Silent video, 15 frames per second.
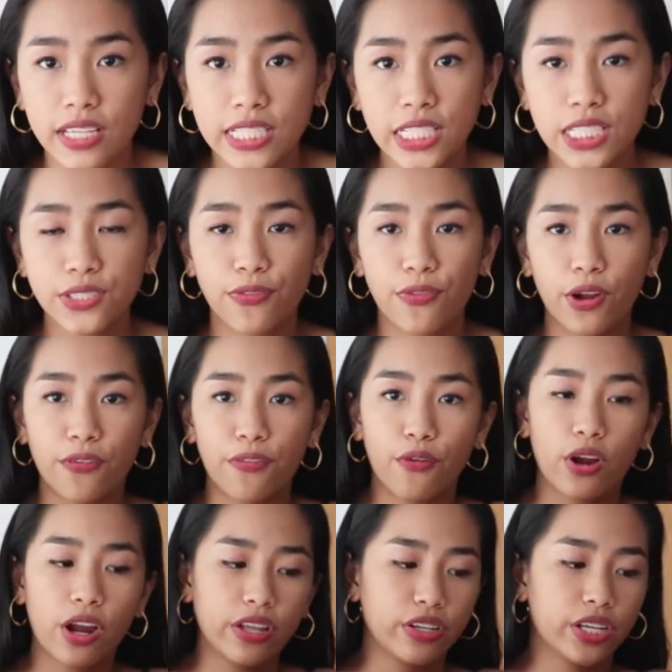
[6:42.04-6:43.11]
this is for
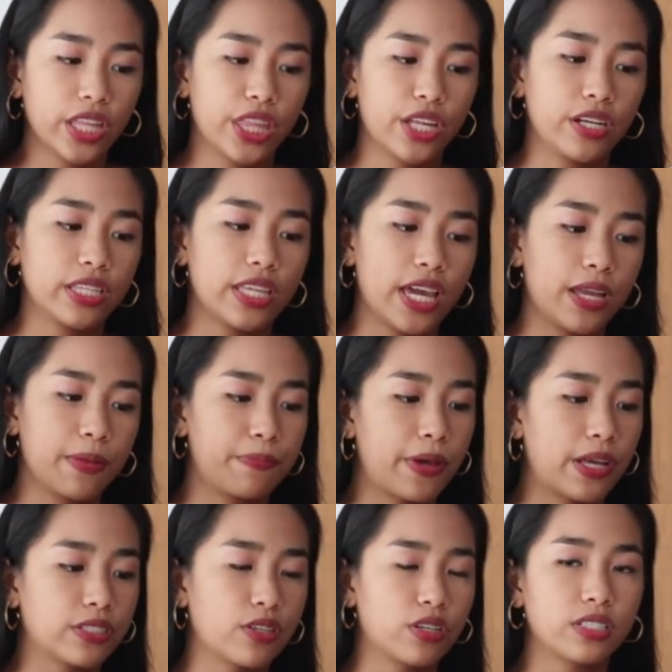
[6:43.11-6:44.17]
438
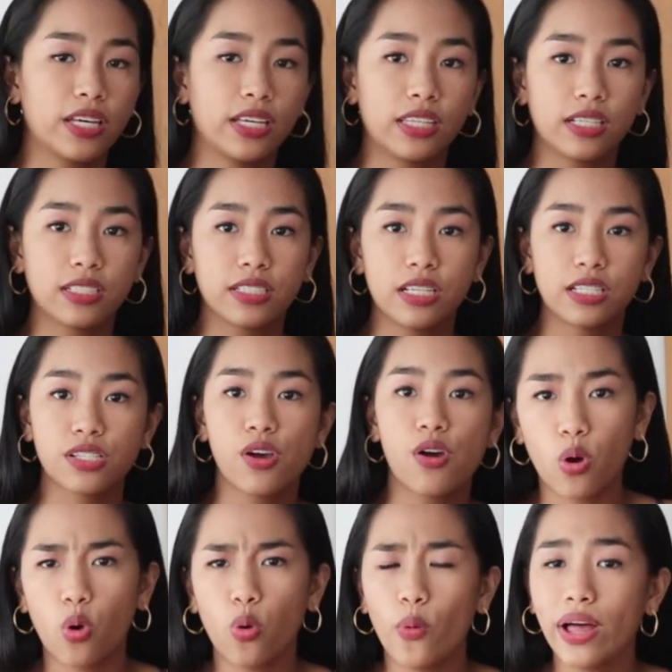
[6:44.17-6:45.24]
pesos. It is this
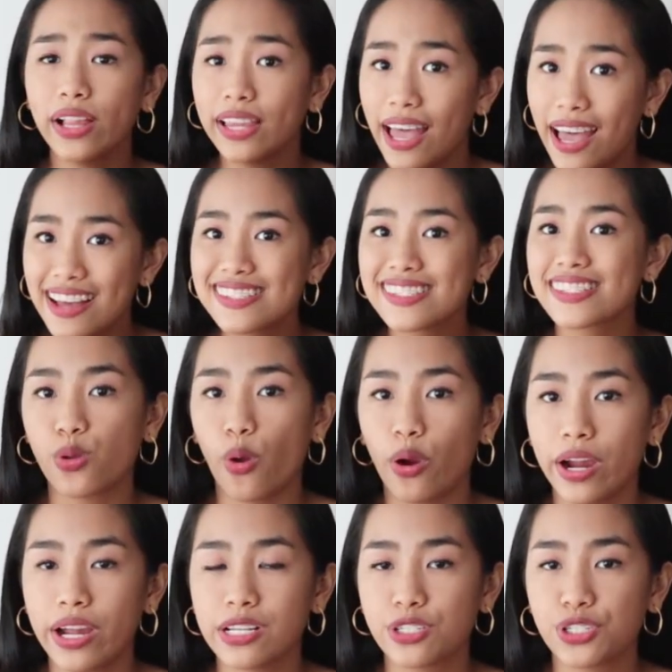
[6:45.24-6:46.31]
OLS
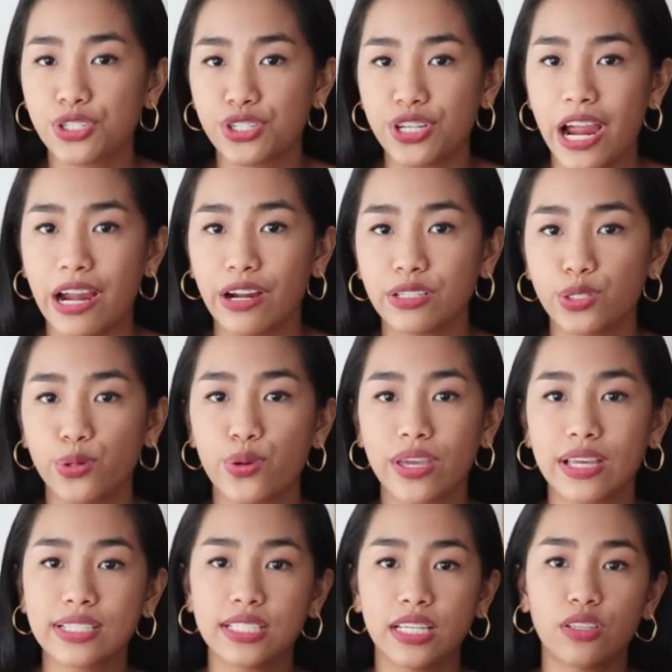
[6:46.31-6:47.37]
storage chair so you
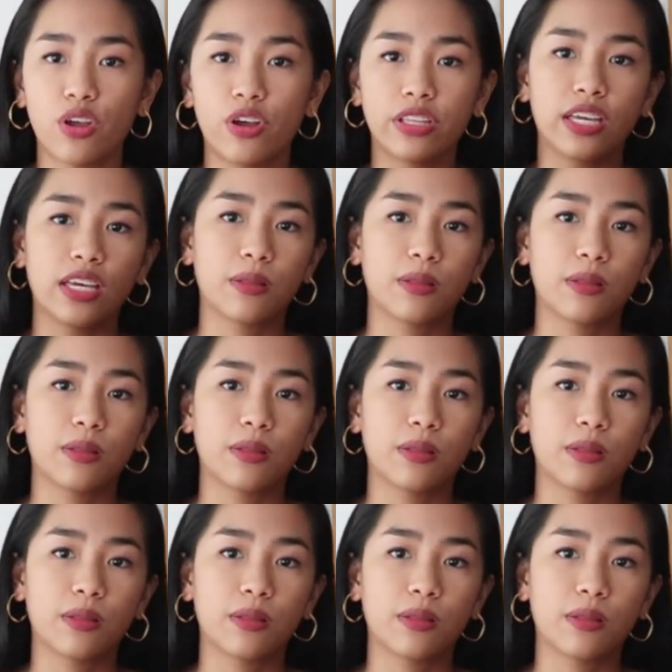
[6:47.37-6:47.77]
can sit on